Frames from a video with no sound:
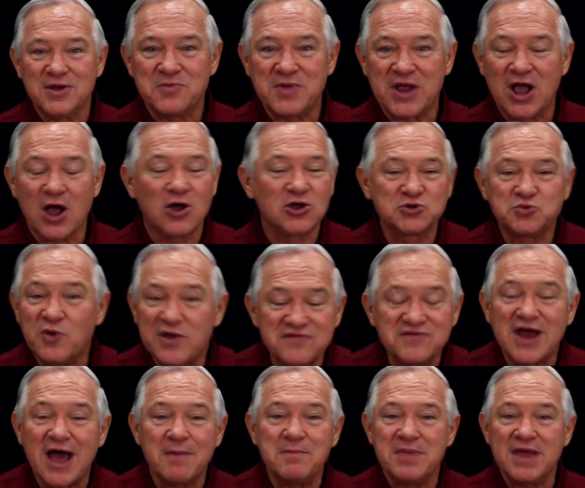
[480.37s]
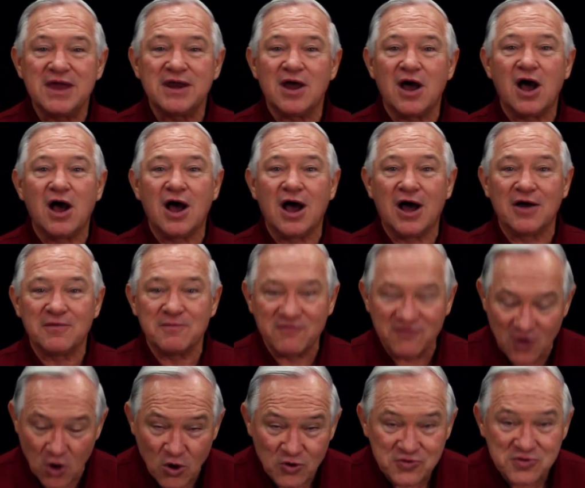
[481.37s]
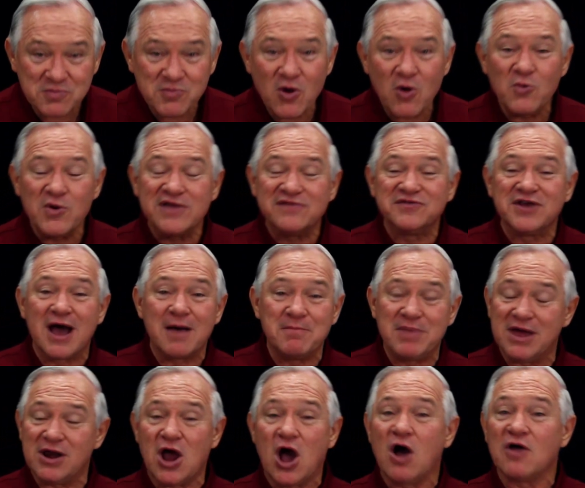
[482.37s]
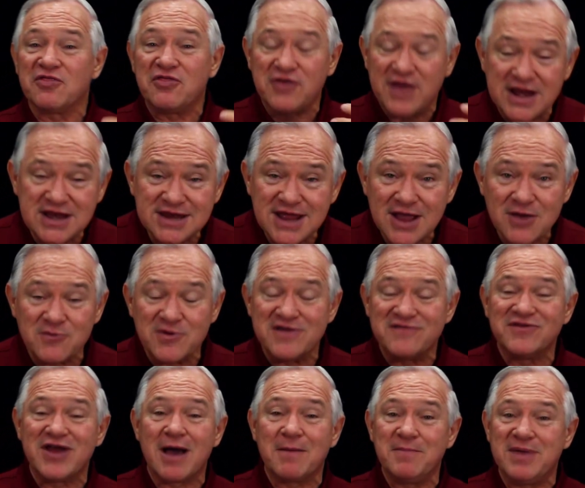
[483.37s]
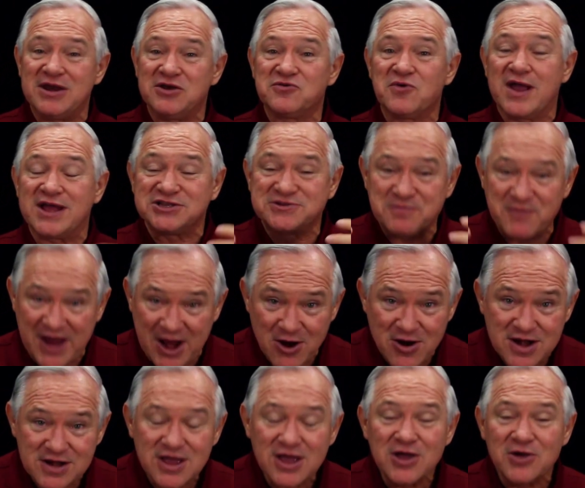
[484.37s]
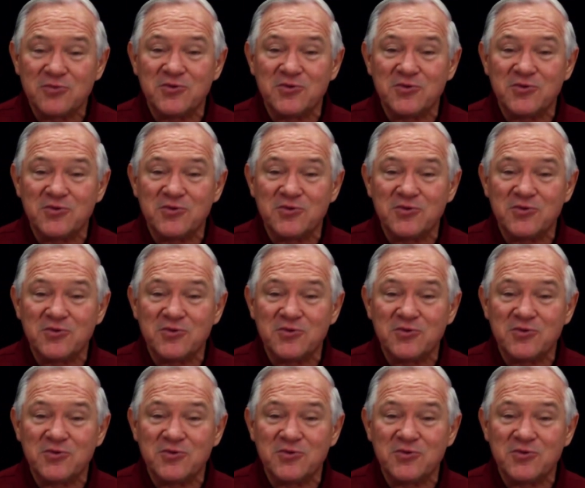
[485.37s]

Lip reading: because we've not been vulnerable, we've not been authentic, we've not been transparent,